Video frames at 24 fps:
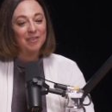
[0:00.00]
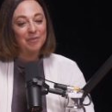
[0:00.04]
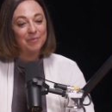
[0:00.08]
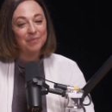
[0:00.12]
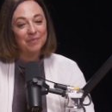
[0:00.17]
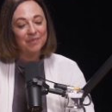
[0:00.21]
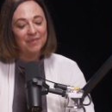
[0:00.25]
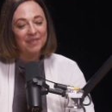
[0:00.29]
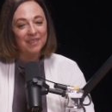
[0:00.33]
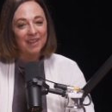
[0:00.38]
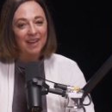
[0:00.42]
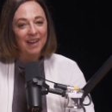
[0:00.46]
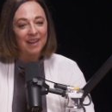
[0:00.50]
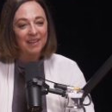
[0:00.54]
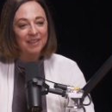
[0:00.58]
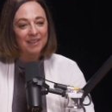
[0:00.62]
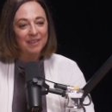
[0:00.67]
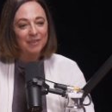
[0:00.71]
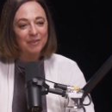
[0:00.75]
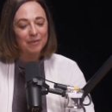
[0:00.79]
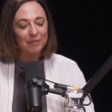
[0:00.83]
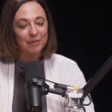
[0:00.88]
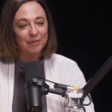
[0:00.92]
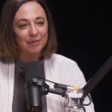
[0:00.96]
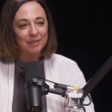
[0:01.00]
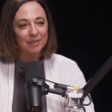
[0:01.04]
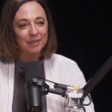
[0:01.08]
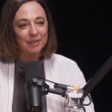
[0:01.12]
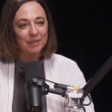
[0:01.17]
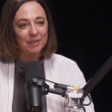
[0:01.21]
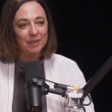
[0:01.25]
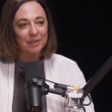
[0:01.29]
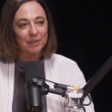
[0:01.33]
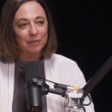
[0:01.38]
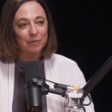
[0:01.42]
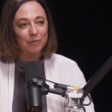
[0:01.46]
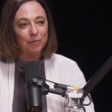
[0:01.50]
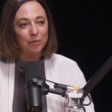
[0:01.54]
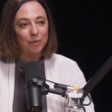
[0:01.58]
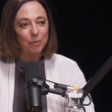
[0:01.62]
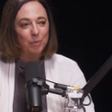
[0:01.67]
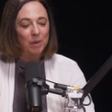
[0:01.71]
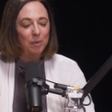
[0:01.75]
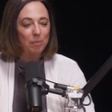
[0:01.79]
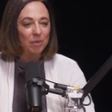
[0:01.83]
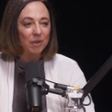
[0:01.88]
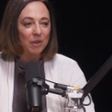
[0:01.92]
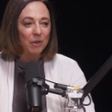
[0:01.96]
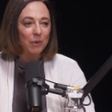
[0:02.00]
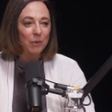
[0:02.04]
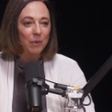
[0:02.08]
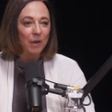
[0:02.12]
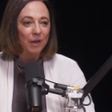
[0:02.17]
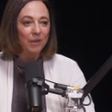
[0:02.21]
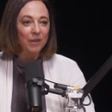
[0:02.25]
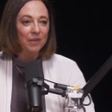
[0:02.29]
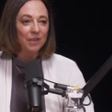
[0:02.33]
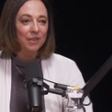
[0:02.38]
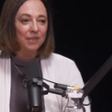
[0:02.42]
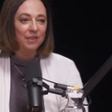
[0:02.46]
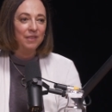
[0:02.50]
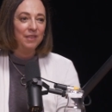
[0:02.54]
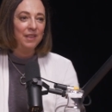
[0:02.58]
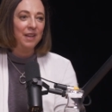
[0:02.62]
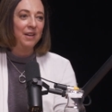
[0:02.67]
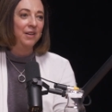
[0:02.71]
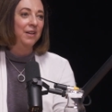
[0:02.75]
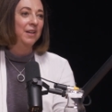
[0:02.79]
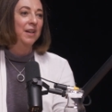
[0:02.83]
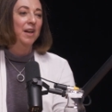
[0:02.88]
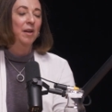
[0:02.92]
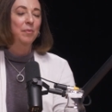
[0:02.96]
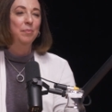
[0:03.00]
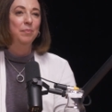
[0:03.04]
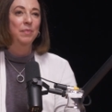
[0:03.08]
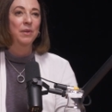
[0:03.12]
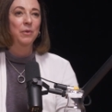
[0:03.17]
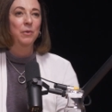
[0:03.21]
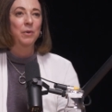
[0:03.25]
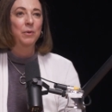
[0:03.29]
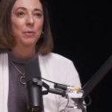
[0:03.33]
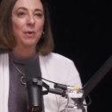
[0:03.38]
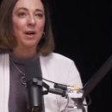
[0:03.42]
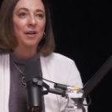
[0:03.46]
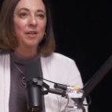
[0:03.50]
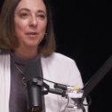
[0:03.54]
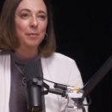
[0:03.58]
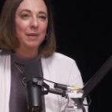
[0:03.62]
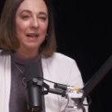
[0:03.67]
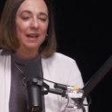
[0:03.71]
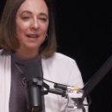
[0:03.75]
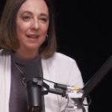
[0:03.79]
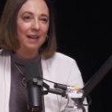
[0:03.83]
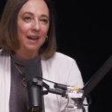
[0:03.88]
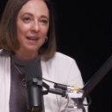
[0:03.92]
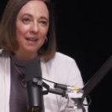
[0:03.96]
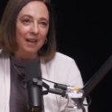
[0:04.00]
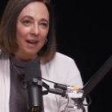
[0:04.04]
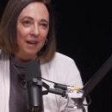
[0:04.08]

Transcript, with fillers: Um, and for people who aren't there yet but would want to be, I,